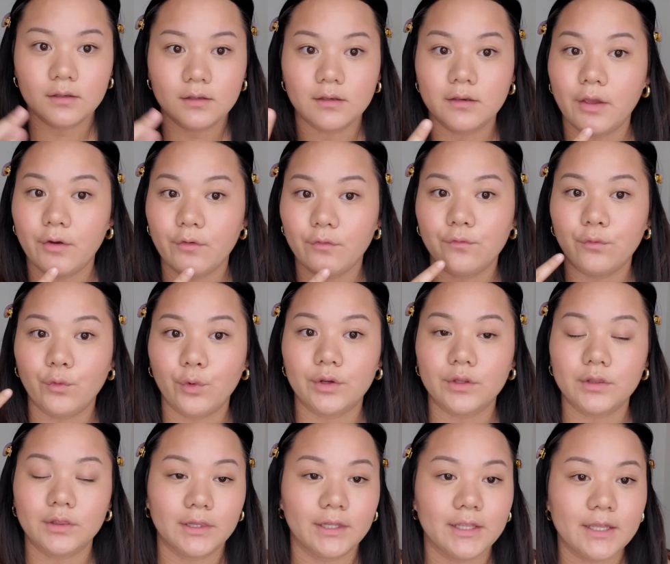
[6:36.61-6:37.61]
Now for
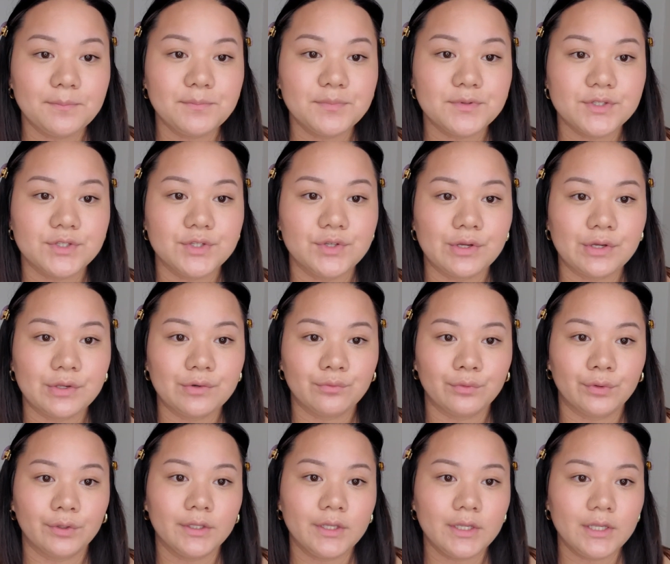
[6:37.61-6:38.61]
lips, you can
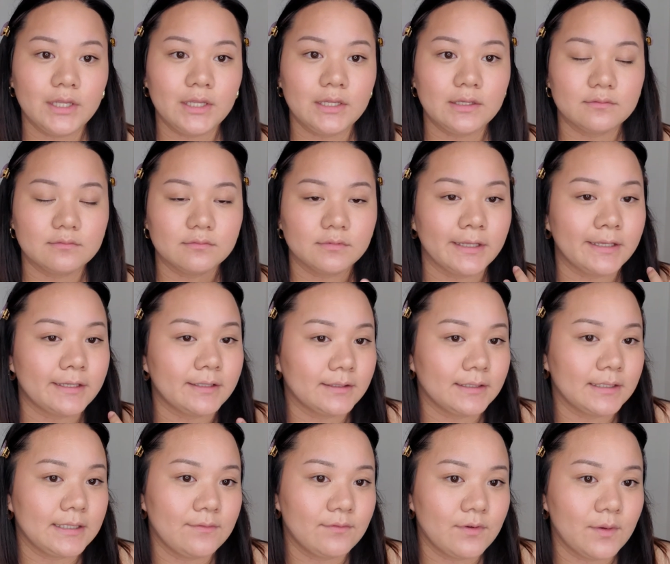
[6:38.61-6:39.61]
really like
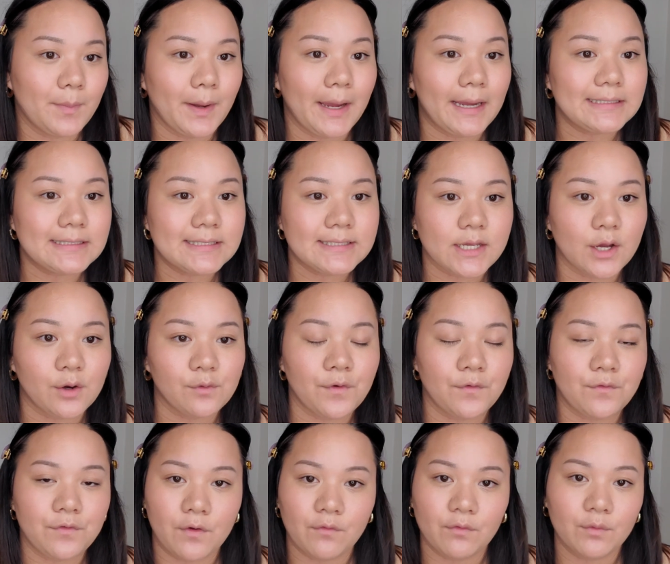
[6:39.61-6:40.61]
leave it by itself
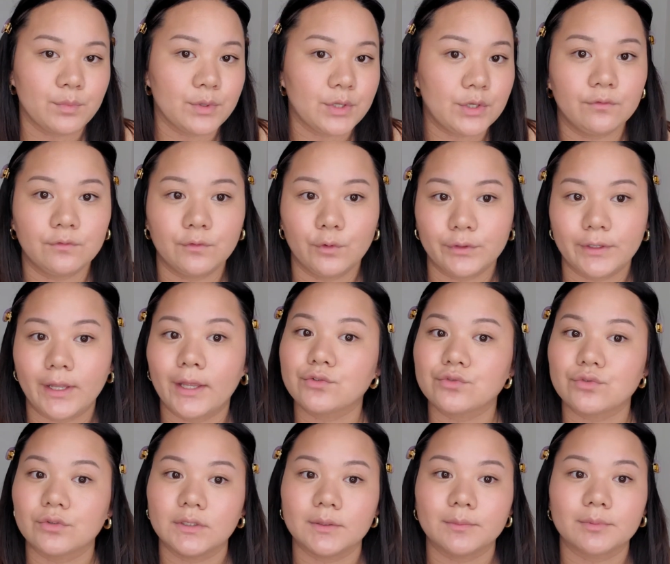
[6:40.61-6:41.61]
if you have a beautiful
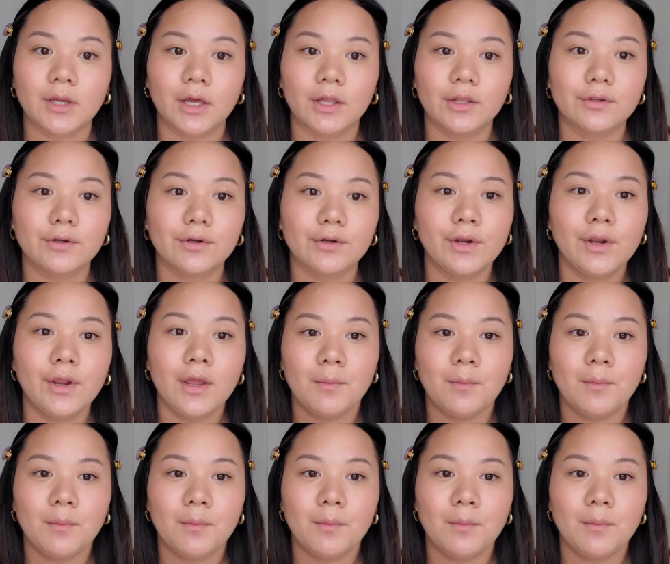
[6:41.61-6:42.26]
natural lip color,